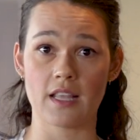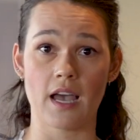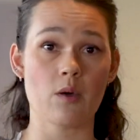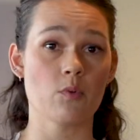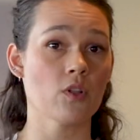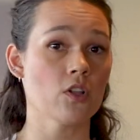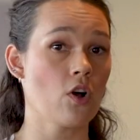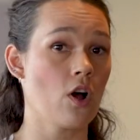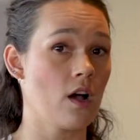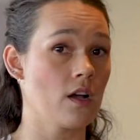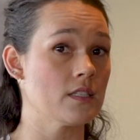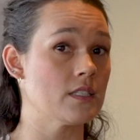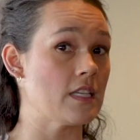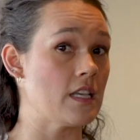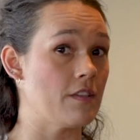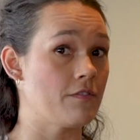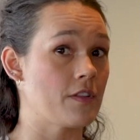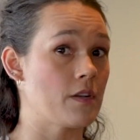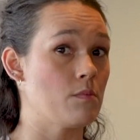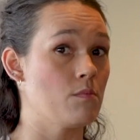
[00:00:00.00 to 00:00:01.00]
That will cause
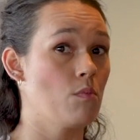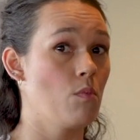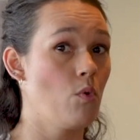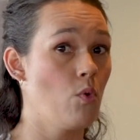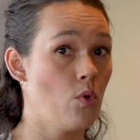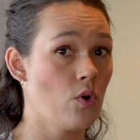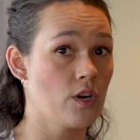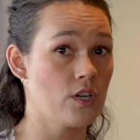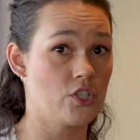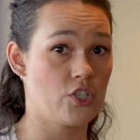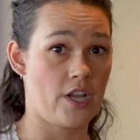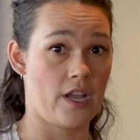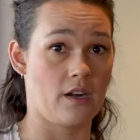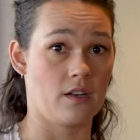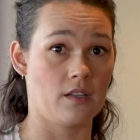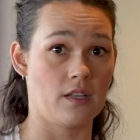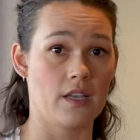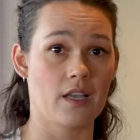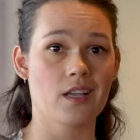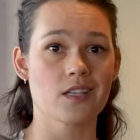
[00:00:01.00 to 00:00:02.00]
even more
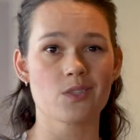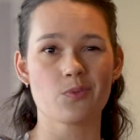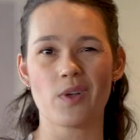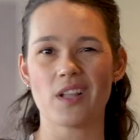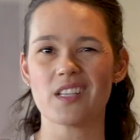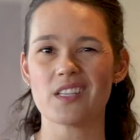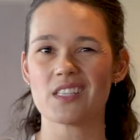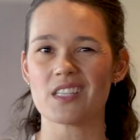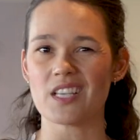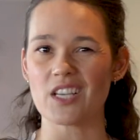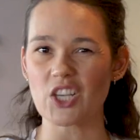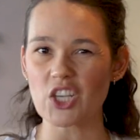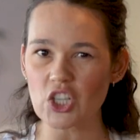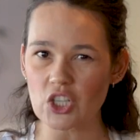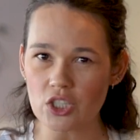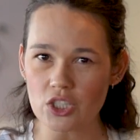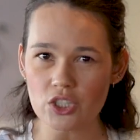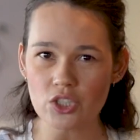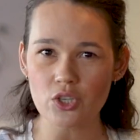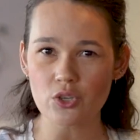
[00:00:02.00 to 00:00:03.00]
channeling, as well as it
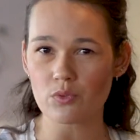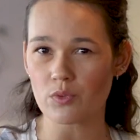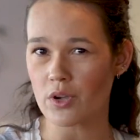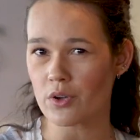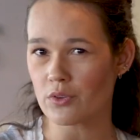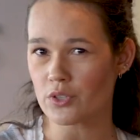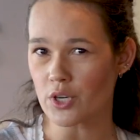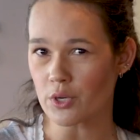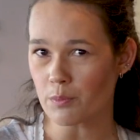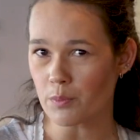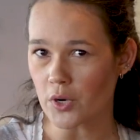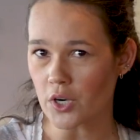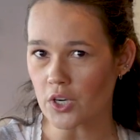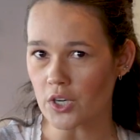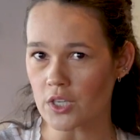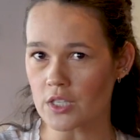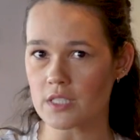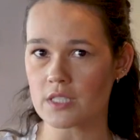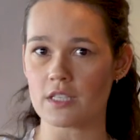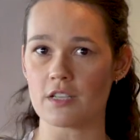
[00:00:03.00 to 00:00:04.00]
could corrode your
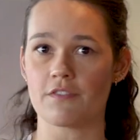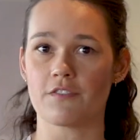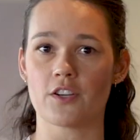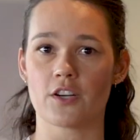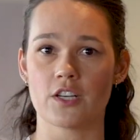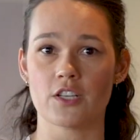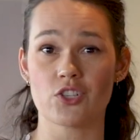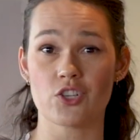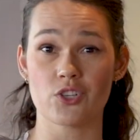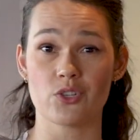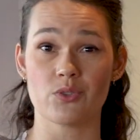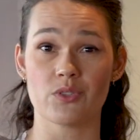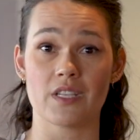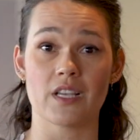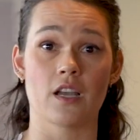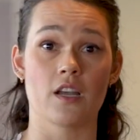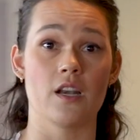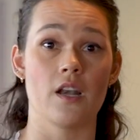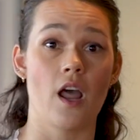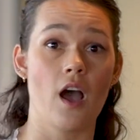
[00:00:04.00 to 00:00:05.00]
burrs if you're
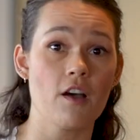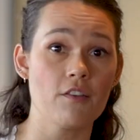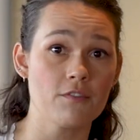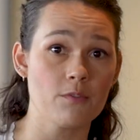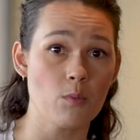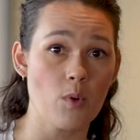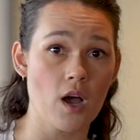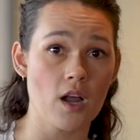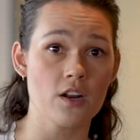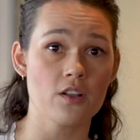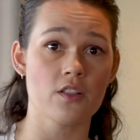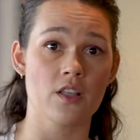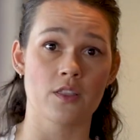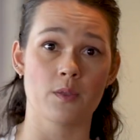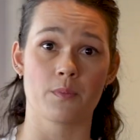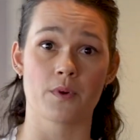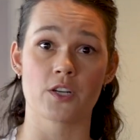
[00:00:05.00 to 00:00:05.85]
introducing enough water that the